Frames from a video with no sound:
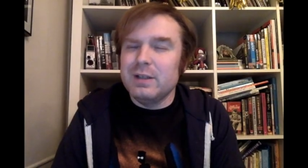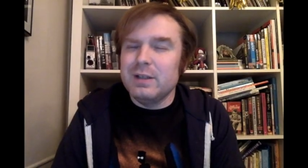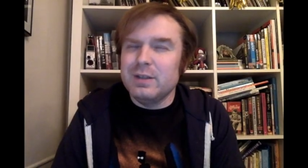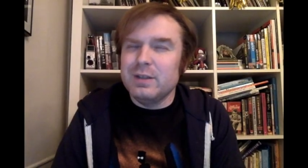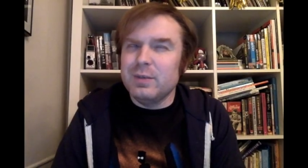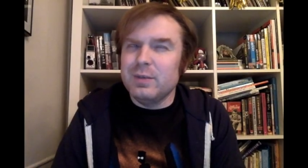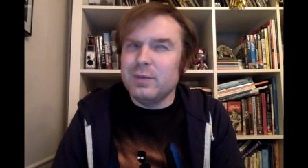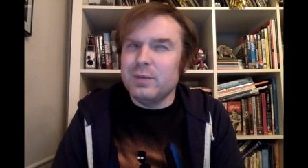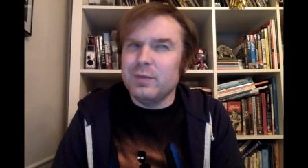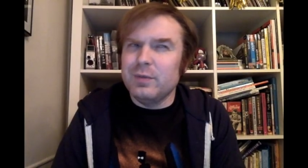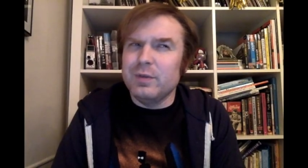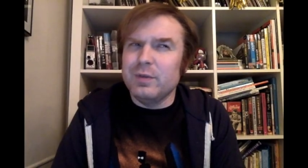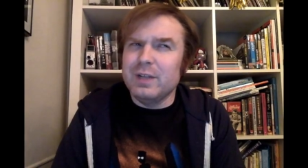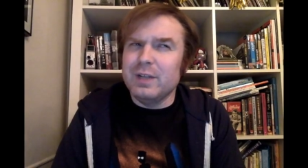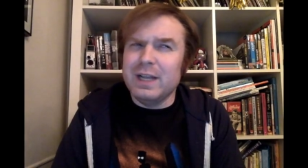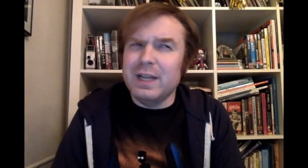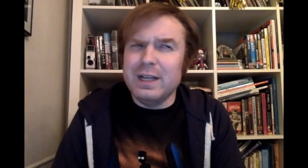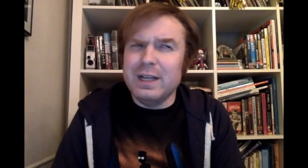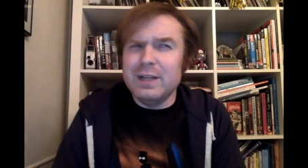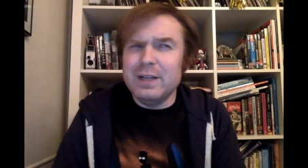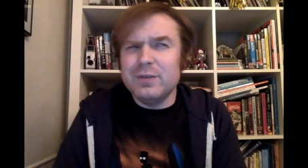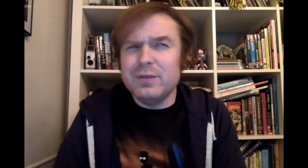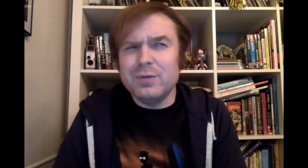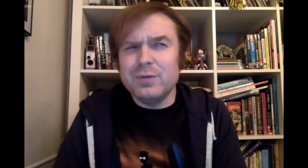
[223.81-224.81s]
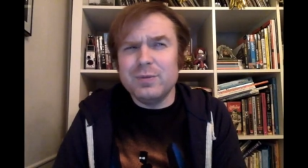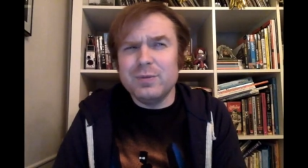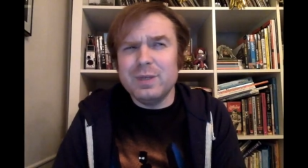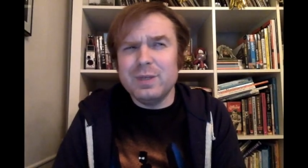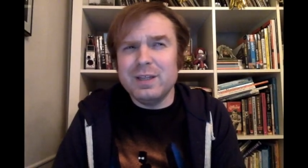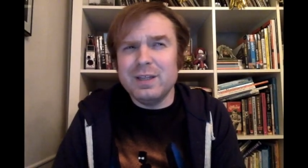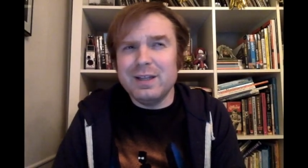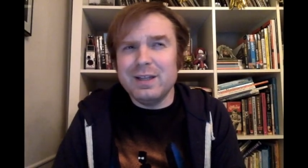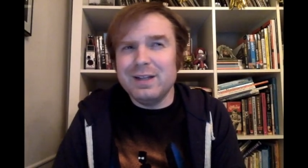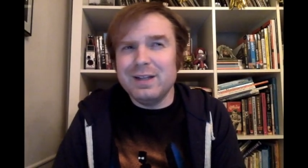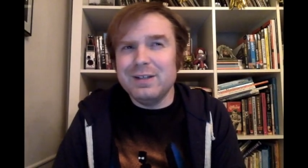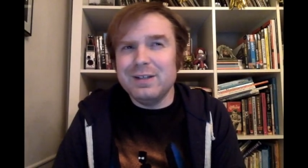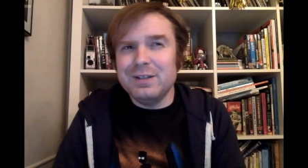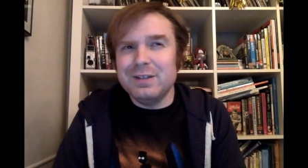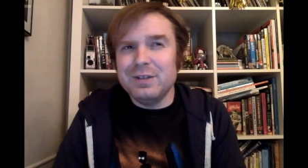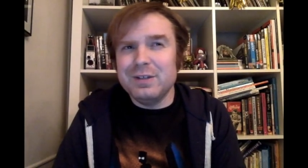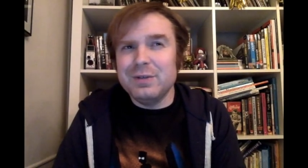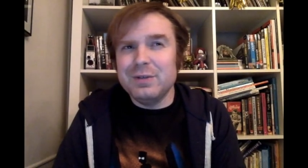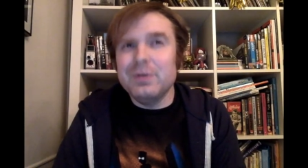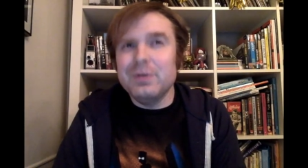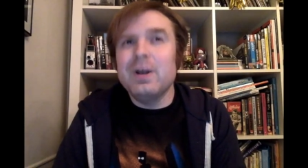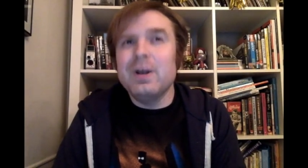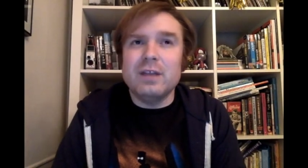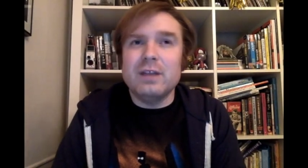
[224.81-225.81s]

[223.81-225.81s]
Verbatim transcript: someone from the 80s would be that into.